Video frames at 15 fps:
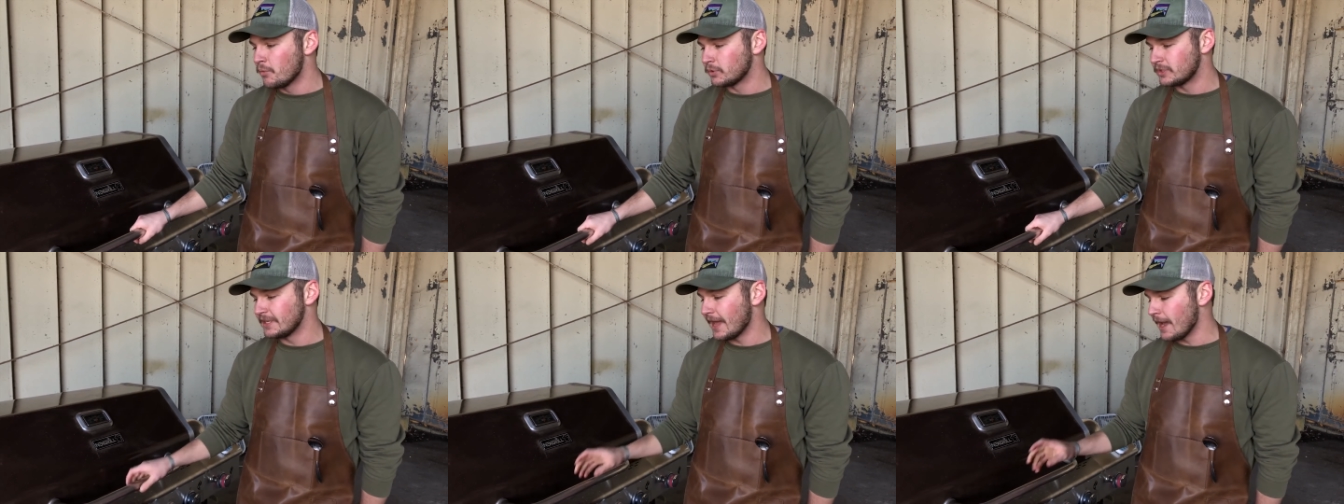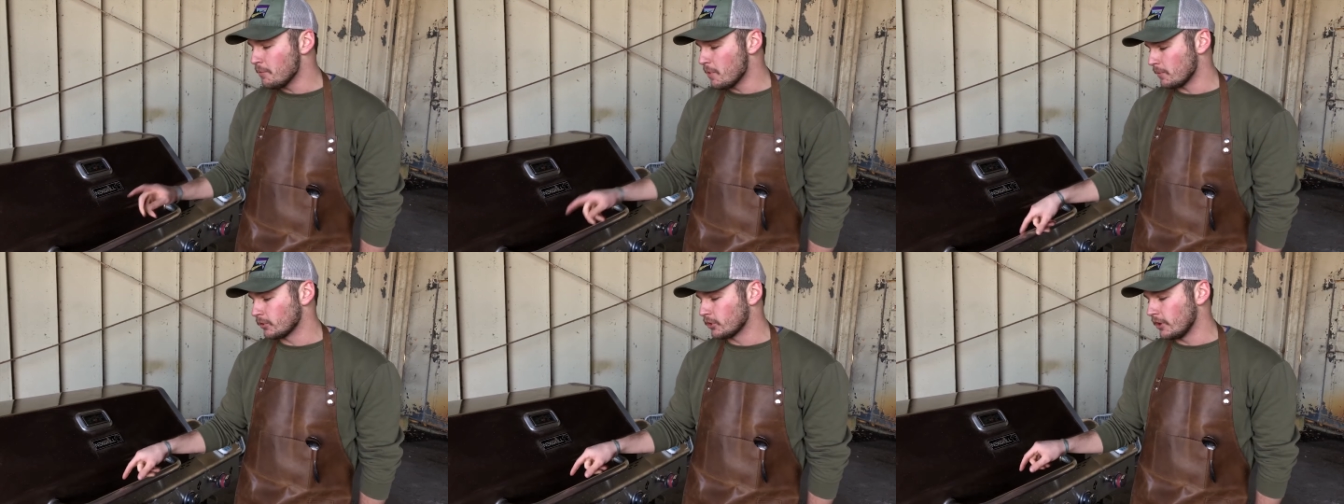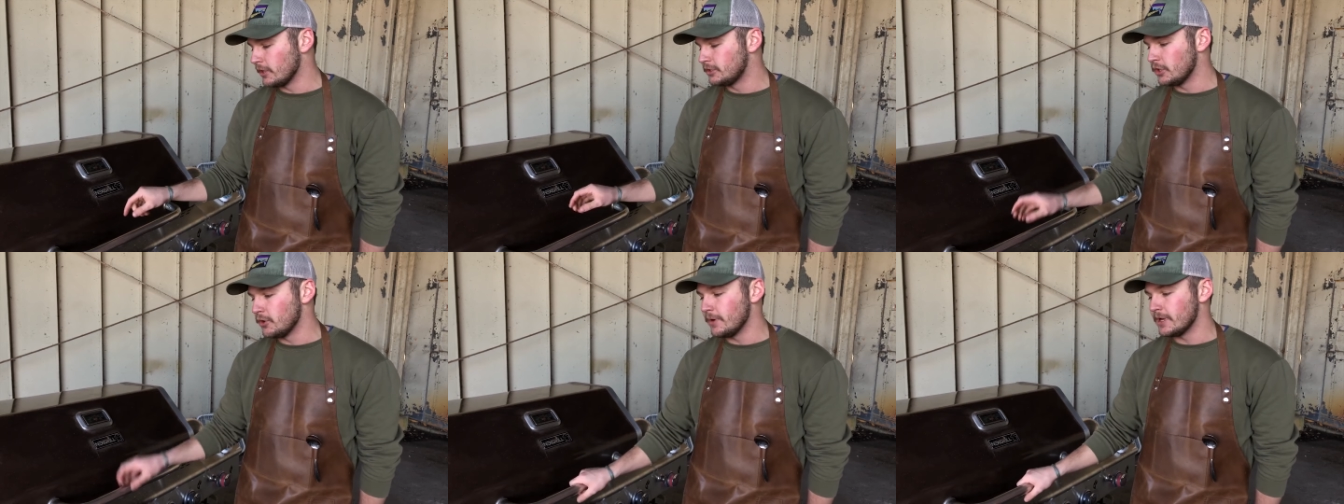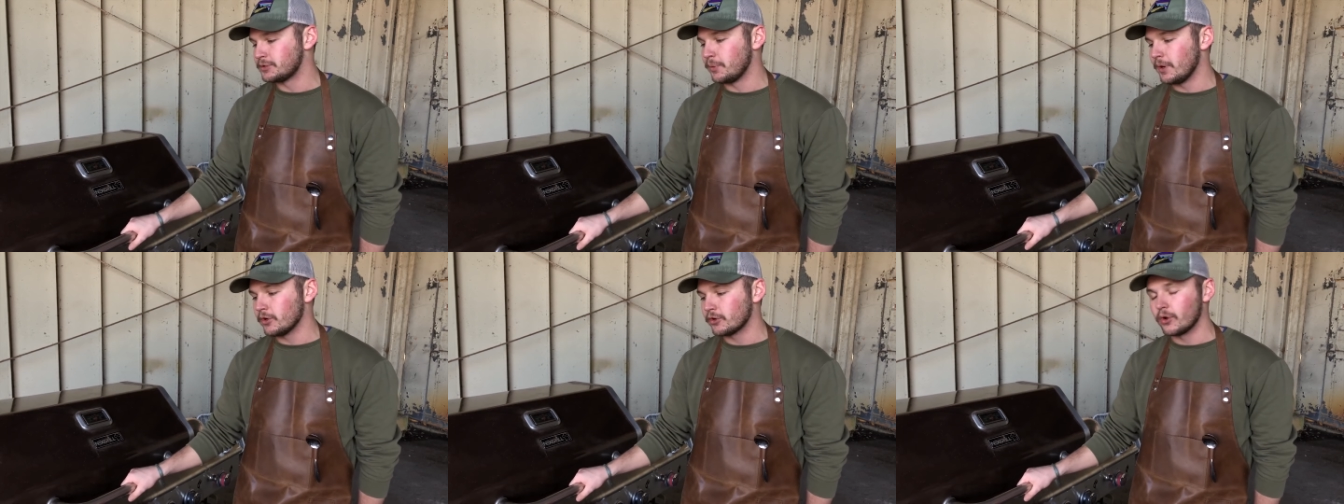Today what we're going to do is
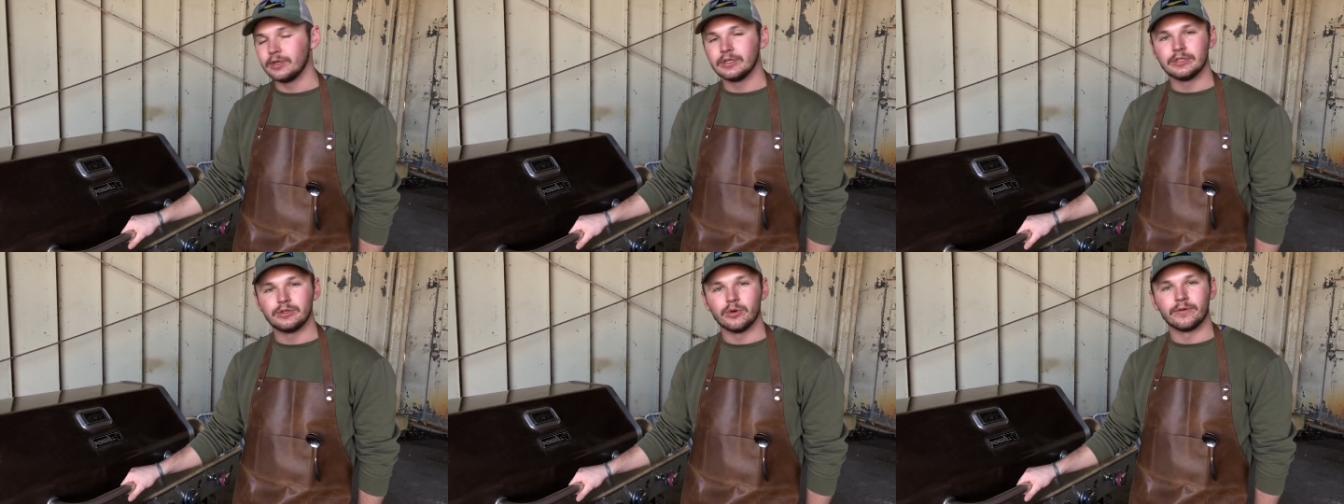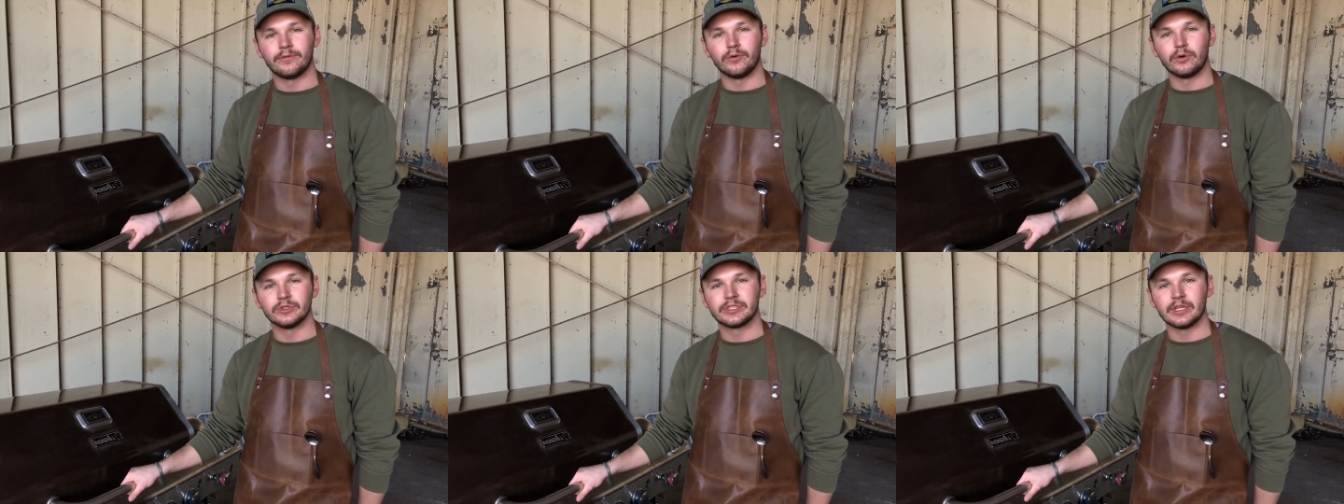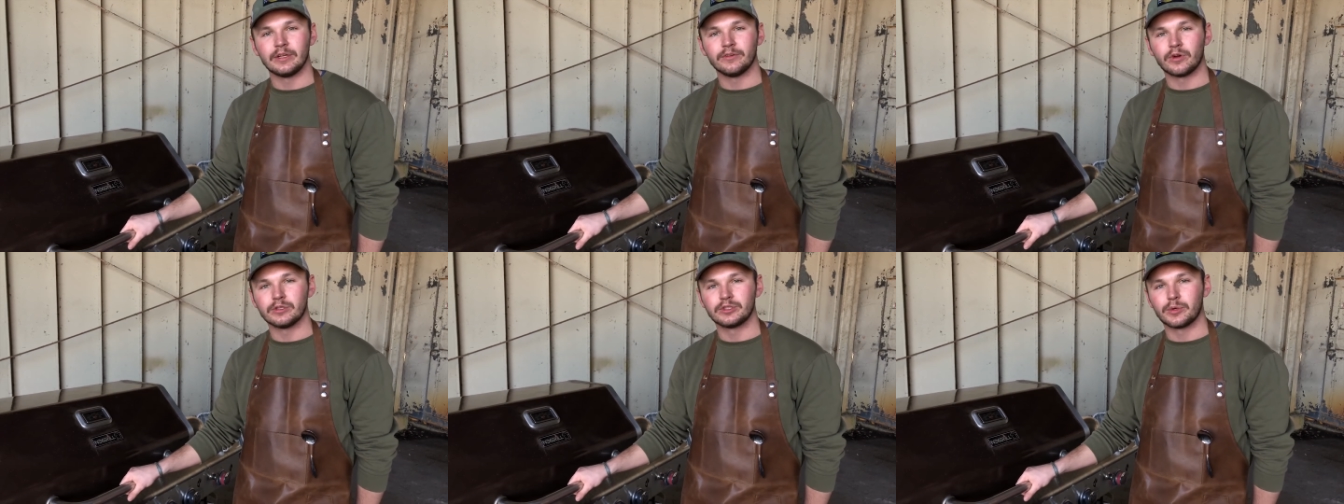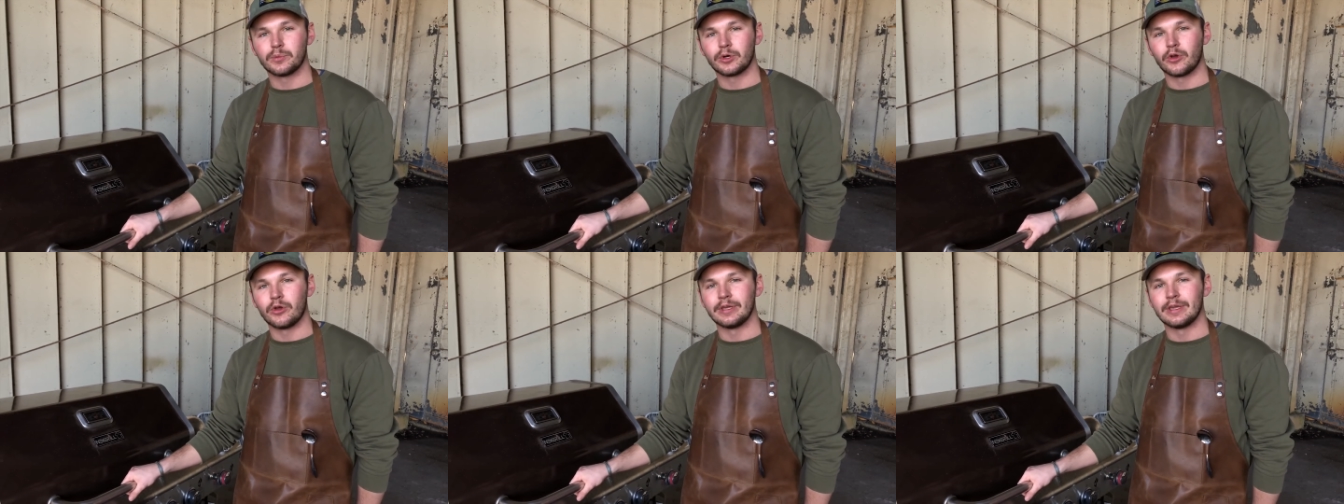we are going to do a full city roast, and
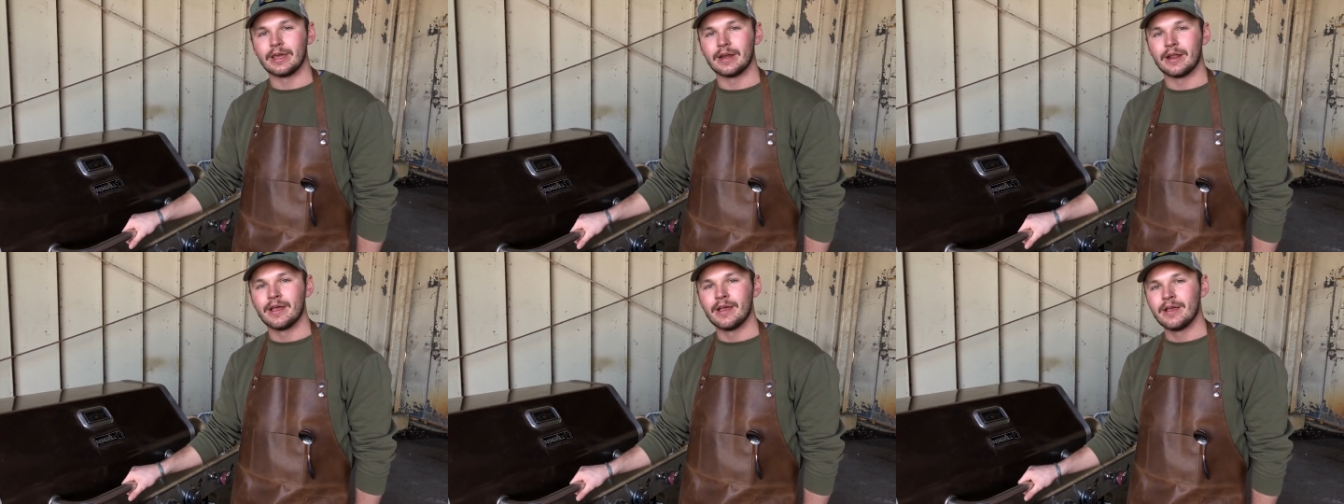we're going to get